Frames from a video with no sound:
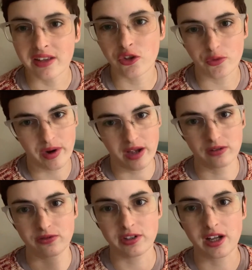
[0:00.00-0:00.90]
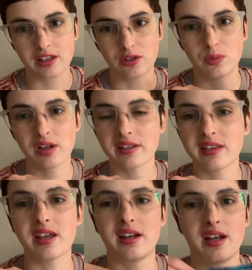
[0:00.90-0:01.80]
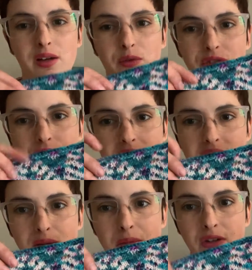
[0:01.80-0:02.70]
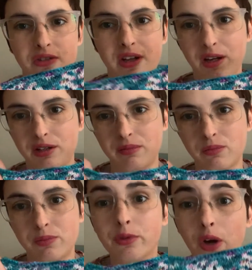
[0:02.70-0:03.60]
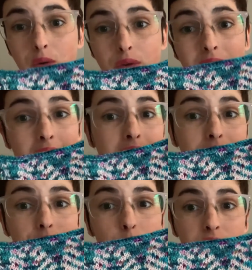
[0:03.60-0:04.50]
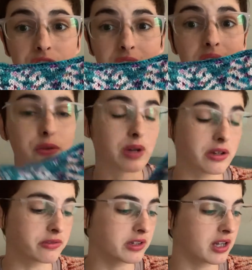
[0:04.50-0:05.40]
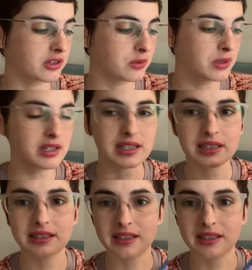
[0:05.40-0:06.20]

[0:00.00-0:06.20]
in the round for color work that I was dreading the most. I don't like swatching in the round for color work.